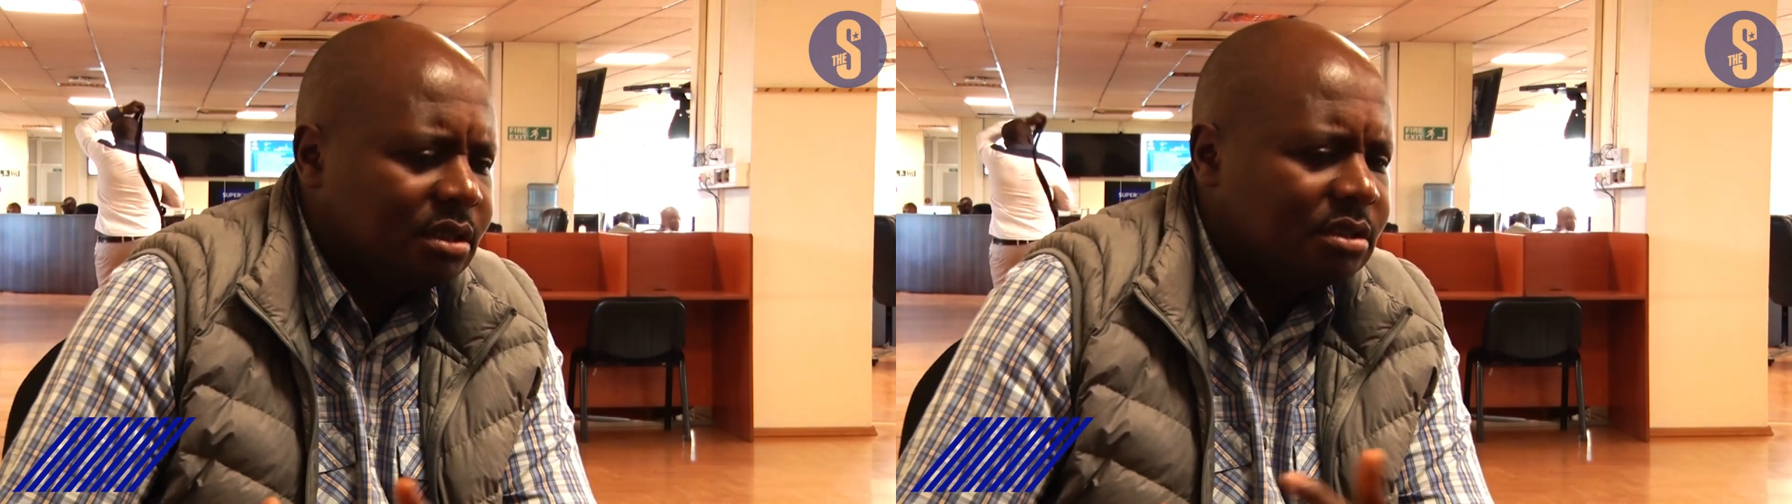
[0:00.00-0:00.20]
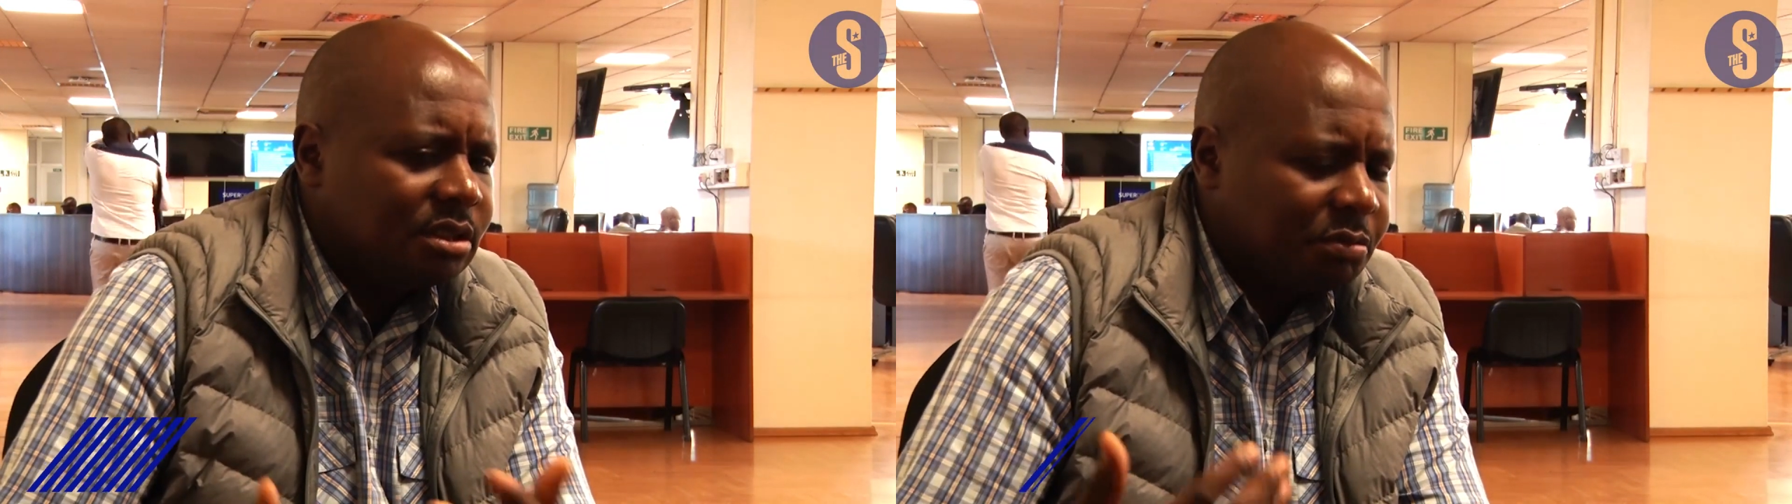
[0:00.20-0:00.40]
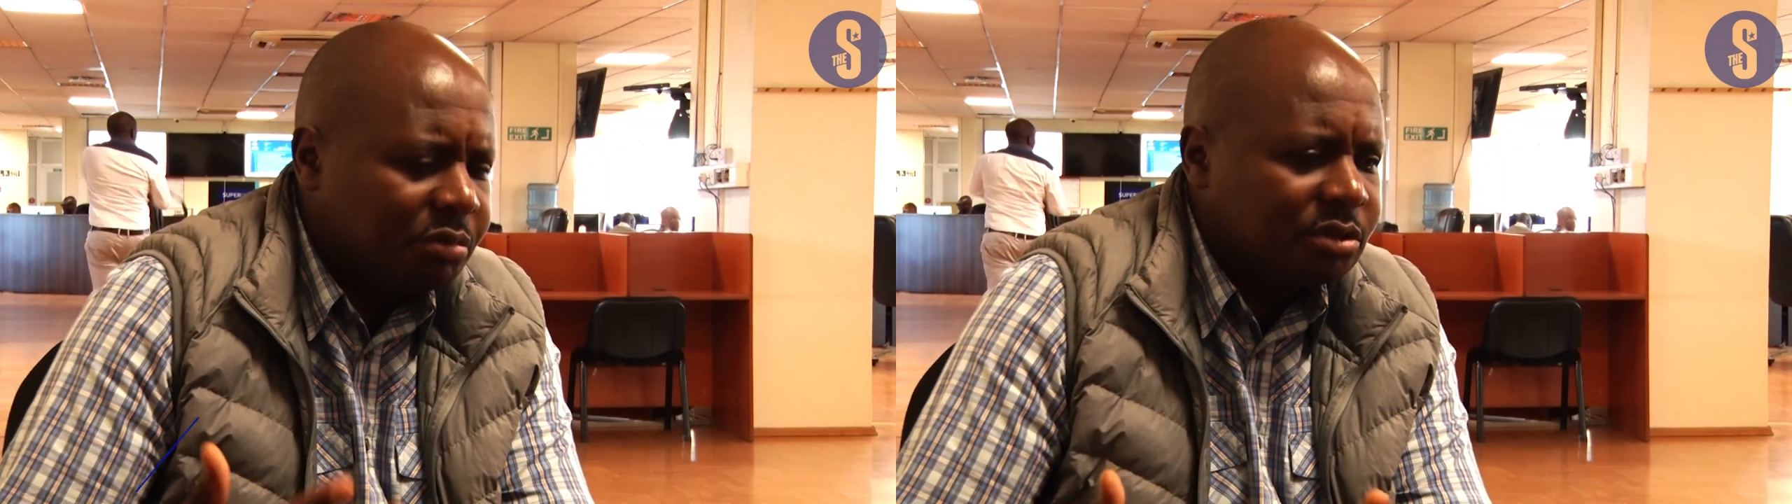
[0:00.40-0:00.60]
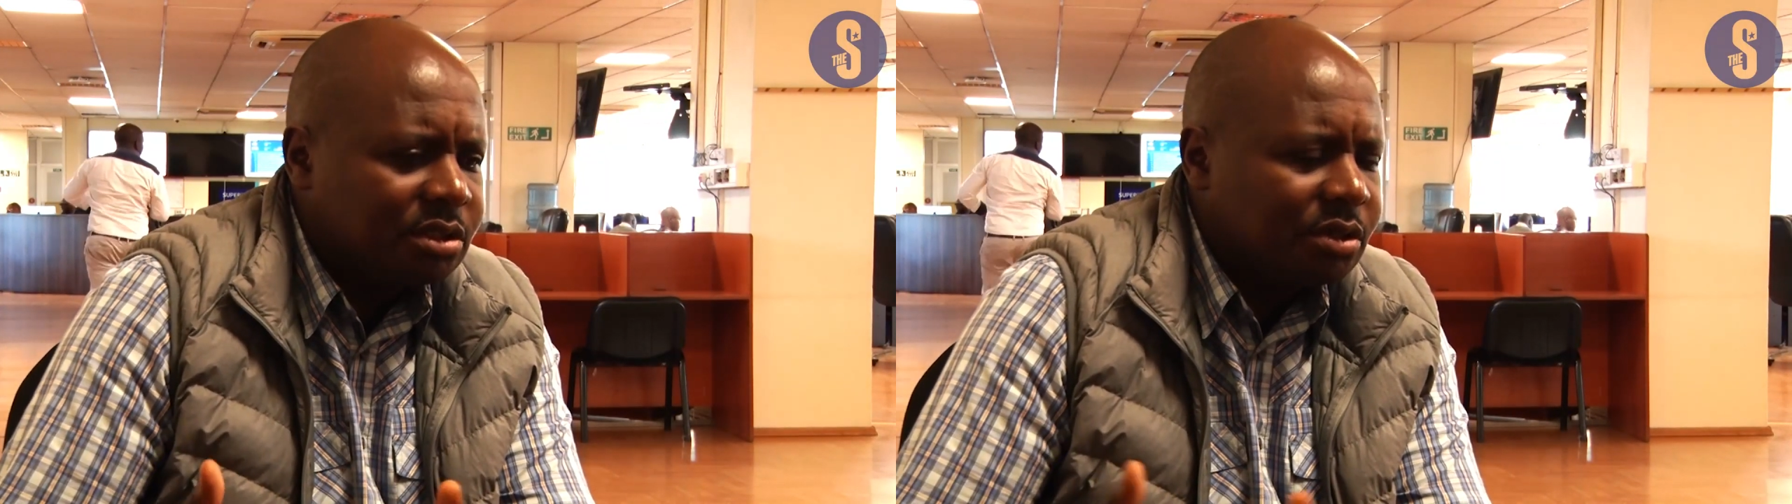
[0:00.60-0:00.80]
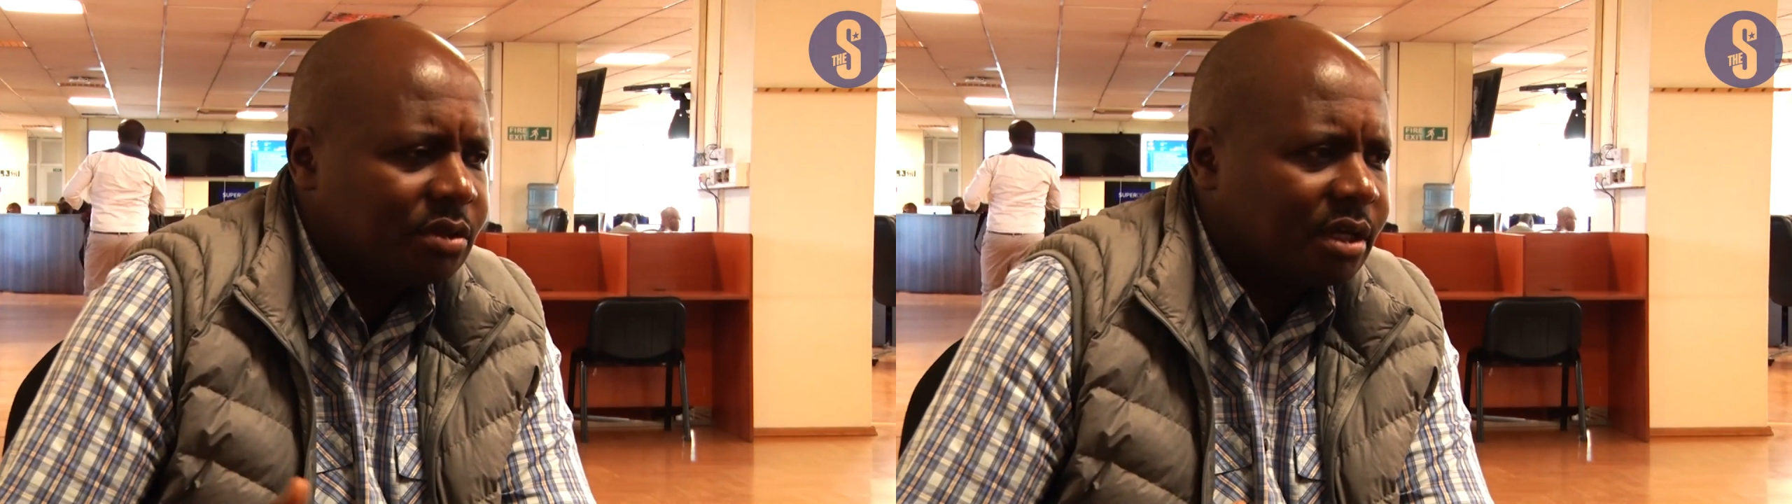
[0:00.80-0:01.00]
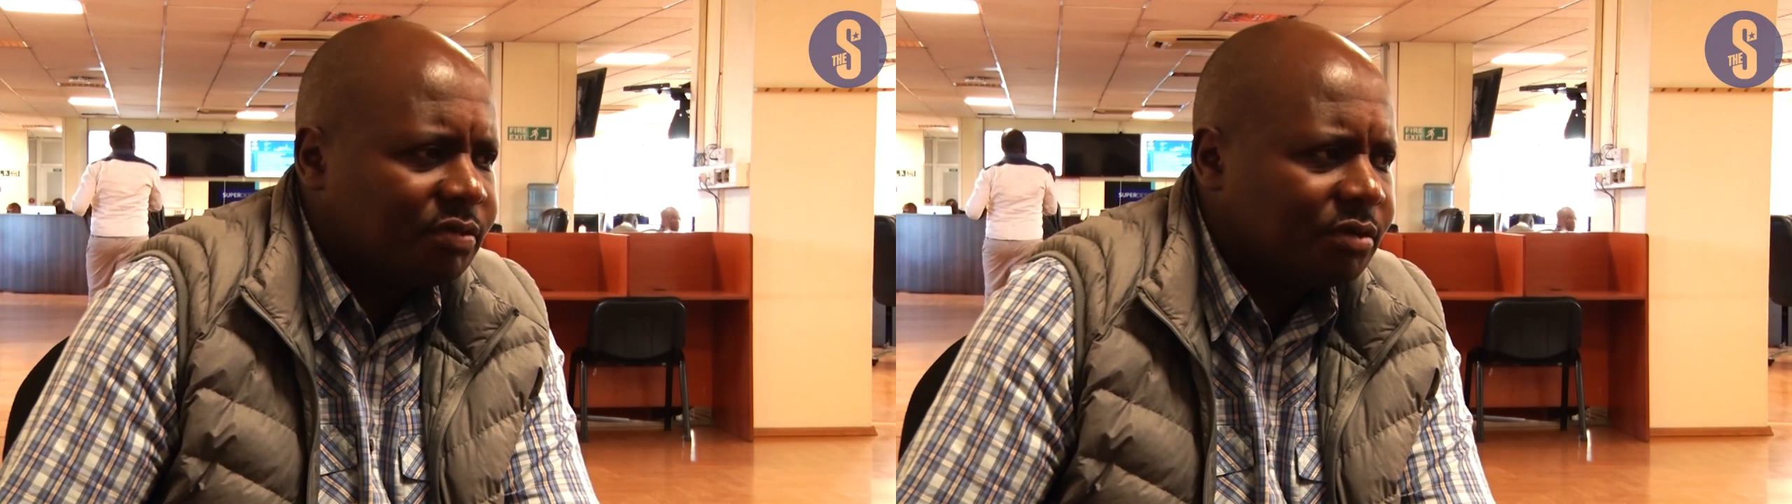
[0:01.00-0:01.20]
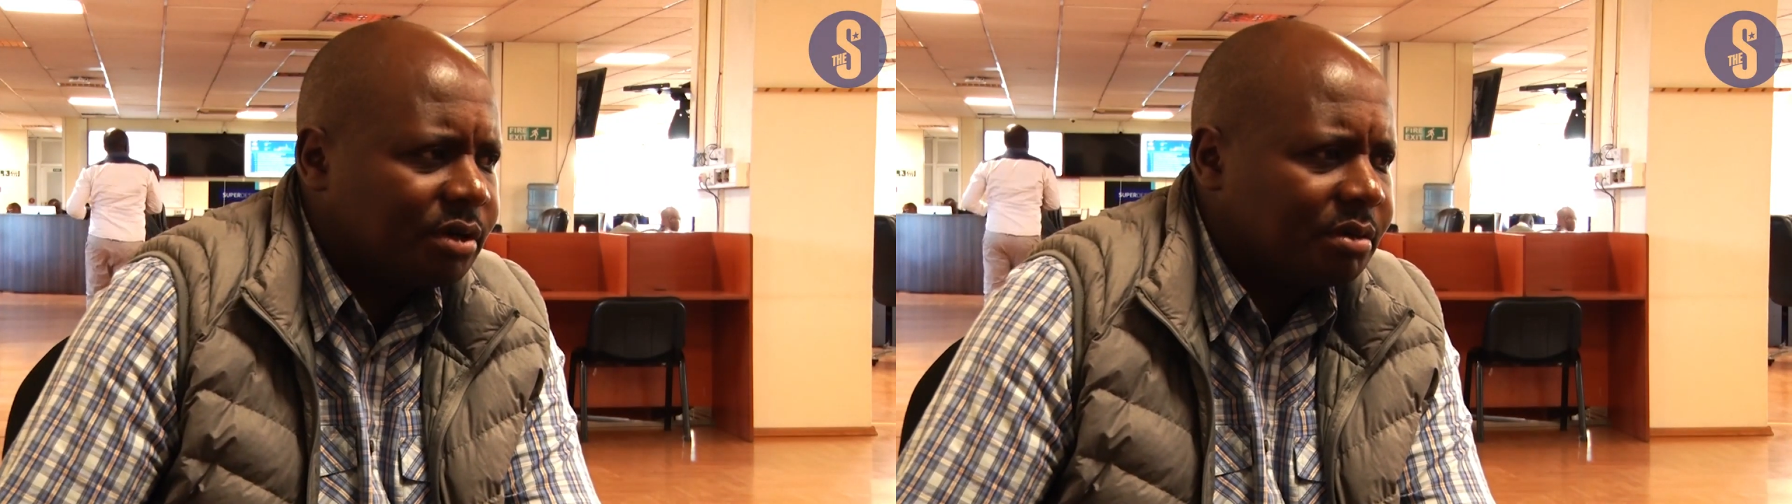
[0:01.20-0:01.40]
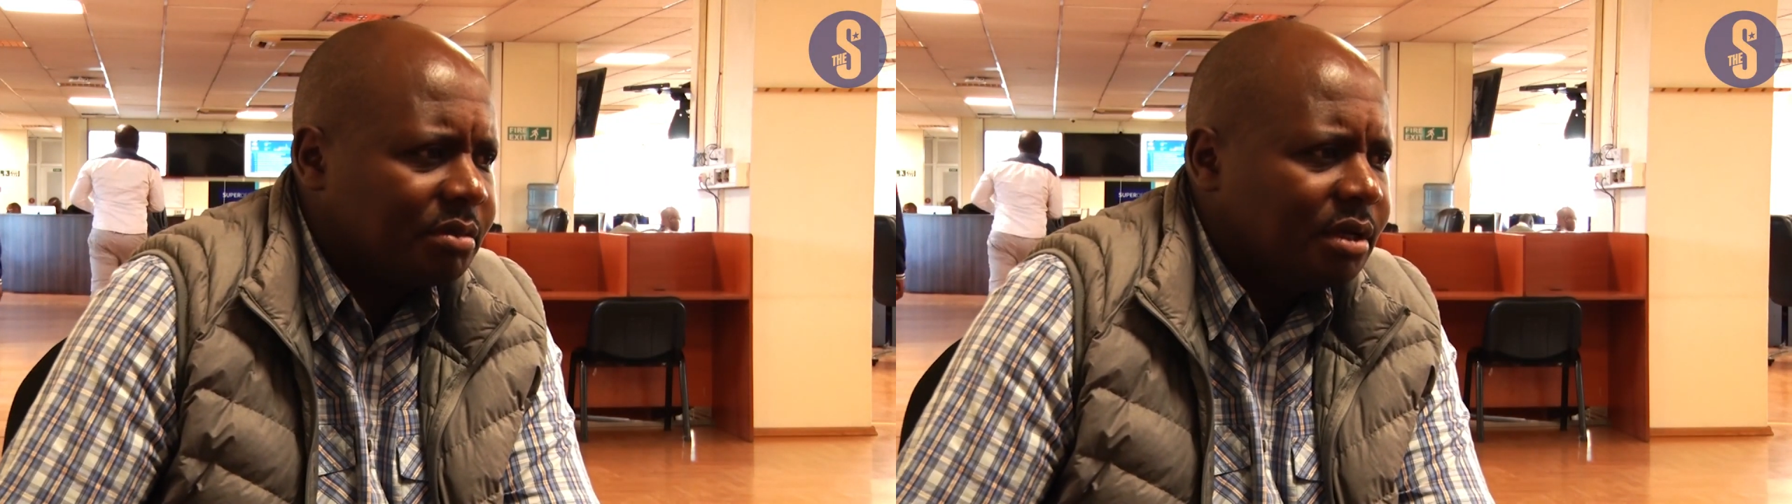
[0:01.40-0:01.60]
it is posted on that
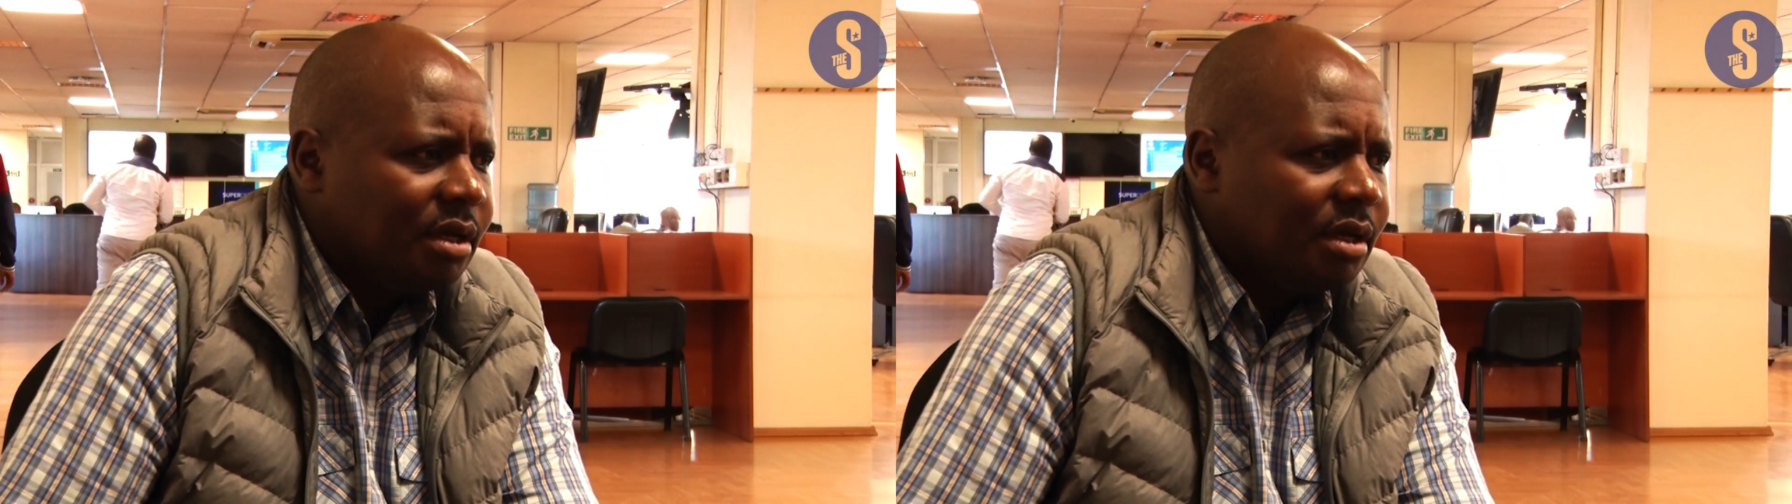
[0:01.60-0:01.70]
forum.